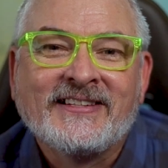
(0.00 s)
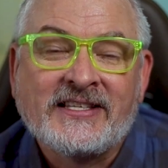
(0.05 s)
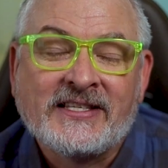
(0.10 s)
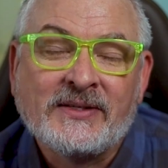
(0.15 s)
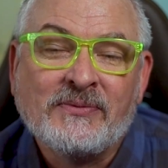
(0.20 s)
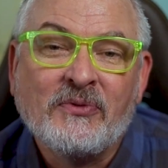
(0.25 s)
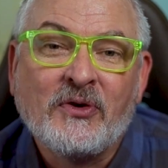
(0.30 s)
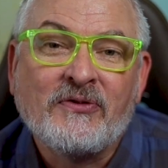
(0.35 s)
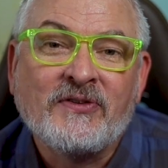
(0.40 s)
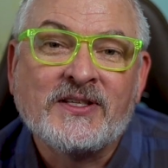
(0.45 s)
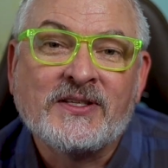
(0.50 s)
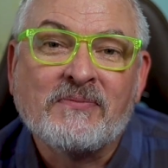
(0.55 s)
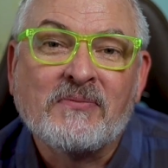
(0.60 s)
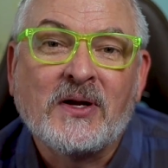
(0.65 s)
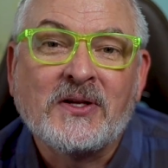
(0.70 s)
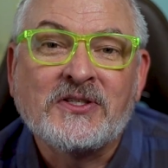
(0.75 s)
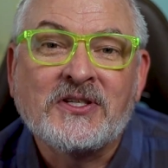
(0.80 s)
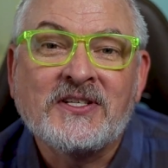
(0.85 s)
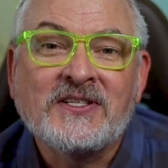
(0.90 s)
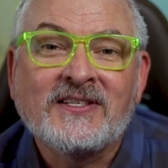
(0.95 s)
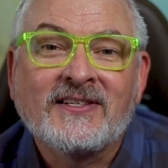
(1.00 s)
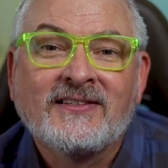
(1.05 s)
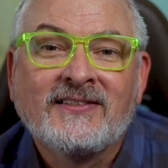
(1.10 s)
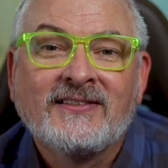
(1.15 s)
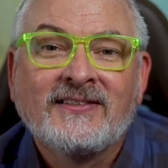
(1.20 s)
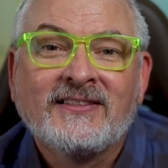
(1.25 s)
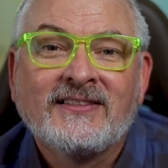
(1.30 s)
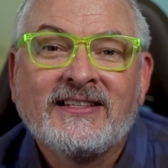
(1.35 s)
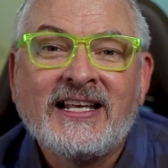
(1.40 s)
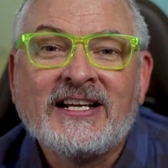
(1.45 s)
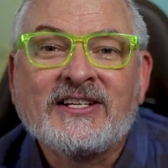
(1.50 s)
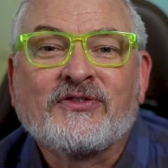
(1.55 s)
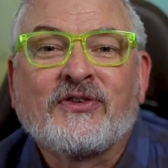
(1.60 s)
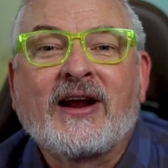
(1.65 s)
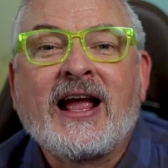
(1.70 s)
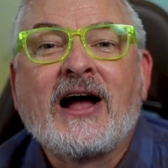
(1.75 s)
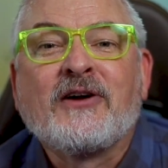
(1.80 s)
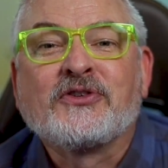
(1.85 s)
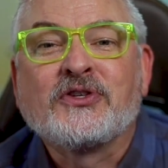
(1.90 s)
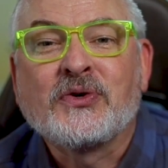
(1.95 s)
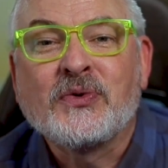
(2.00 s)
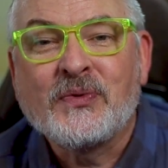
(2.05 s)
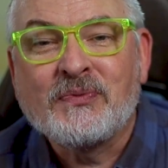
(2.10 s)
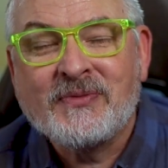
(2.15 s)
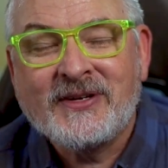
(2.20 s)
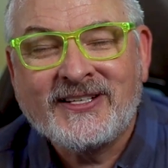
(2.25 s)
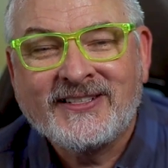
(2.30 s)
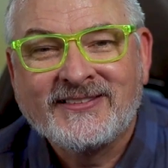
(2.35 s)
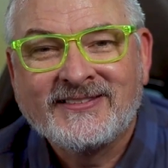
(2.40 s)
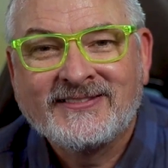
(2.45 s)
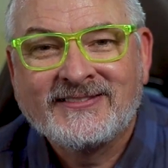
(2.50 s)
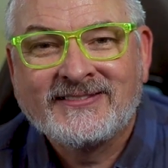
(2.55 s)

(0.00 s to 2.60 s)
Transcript: This is Movies and Munchies. Thanks for couching with me.